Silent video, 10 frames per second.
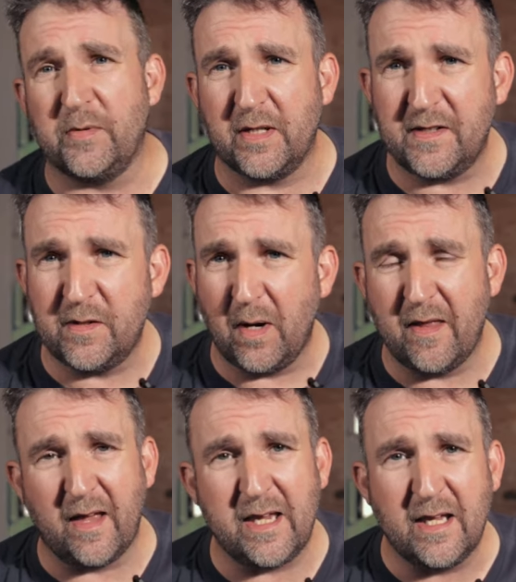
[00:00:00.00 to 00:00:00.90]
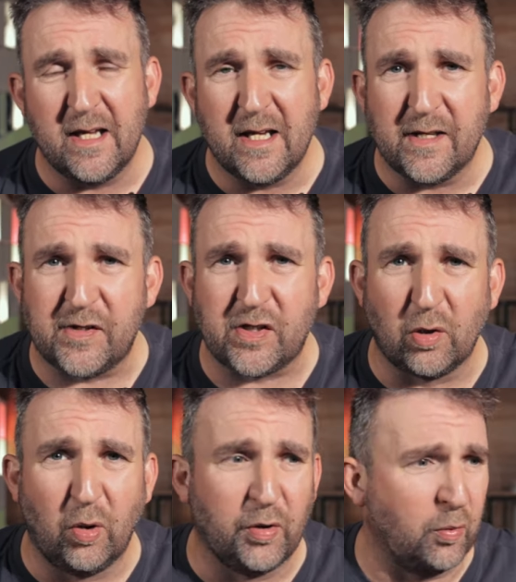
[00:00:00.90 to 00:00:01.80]
So this is where they
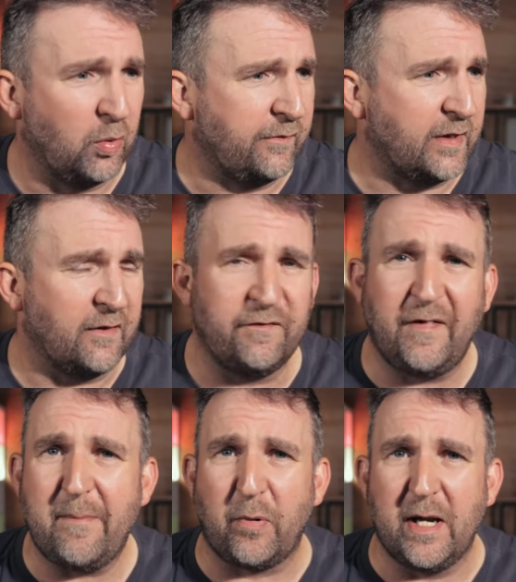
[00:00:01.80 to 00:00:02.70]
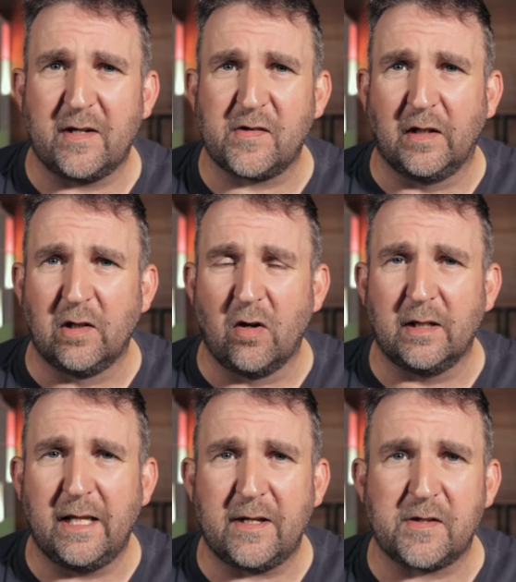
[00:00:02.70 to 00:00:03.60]
stored all of the fabrics, the long
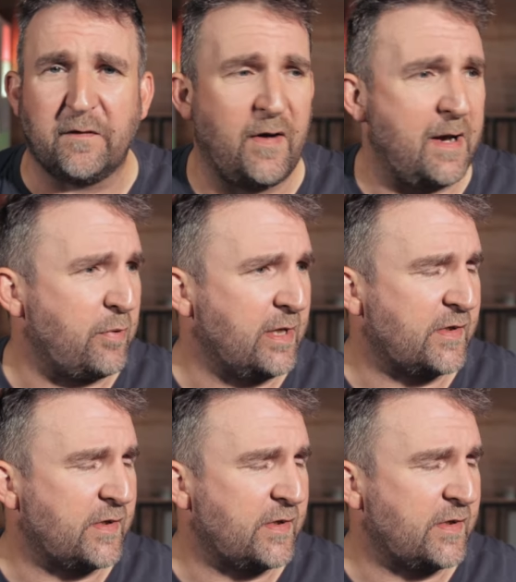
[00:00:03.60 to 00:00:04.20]
lengths of fabric.